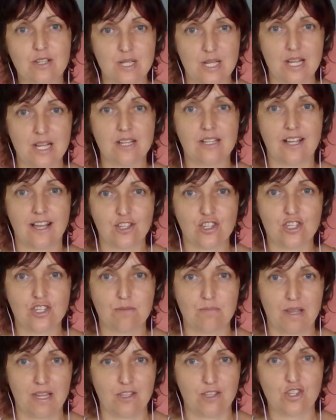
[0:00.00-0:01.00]
stay in touch
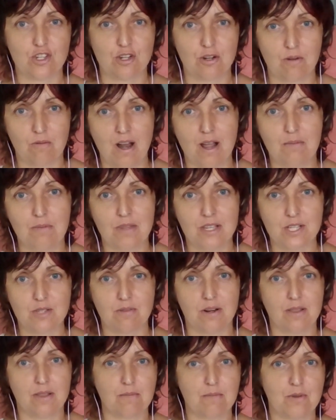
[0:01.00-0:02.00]
is my Instagram. That's
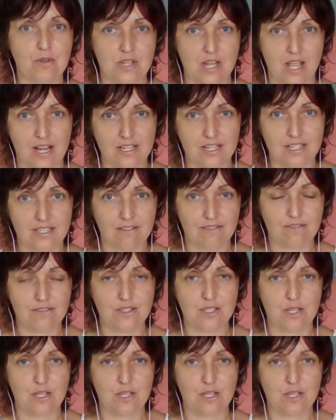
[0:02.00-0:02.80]
one of the most active.